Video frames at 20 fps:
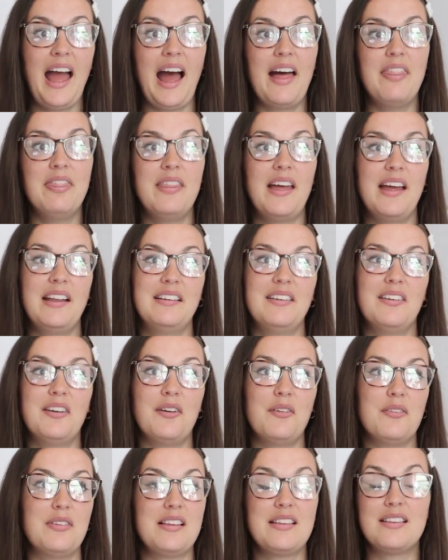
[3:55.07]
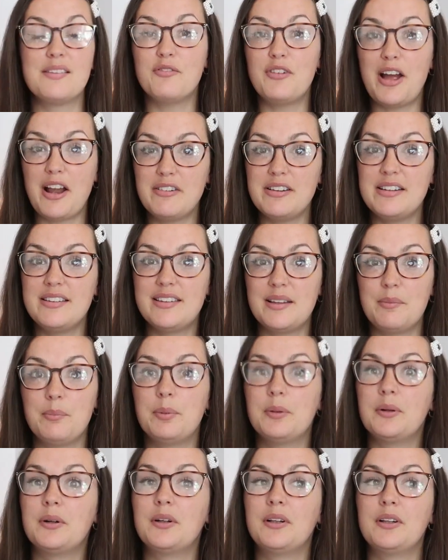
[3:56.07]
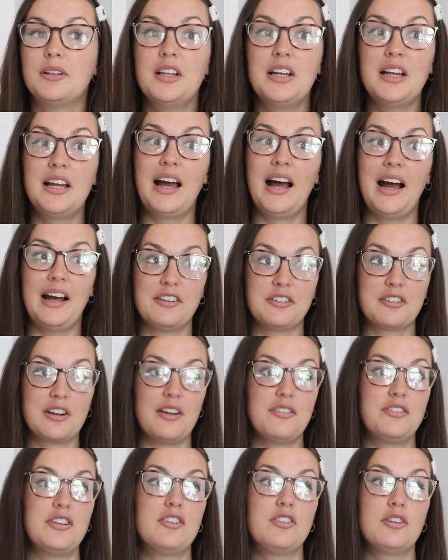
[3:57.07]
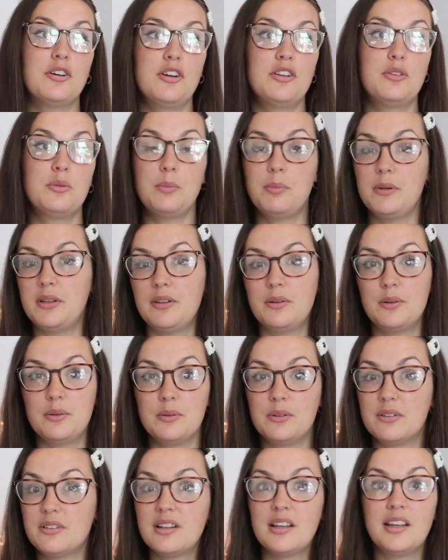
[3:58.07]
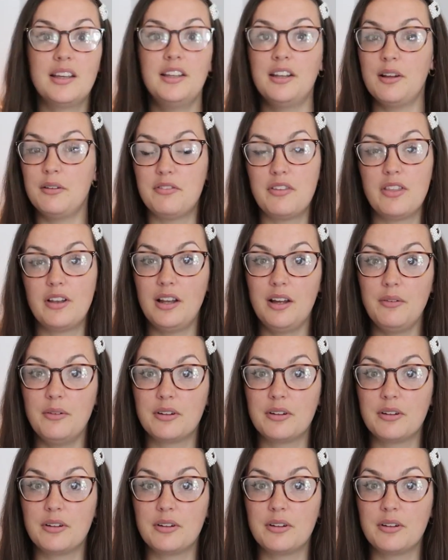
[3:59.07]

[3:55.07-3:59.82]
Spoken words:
and then all these very simple handcrafted toys would be used for the lower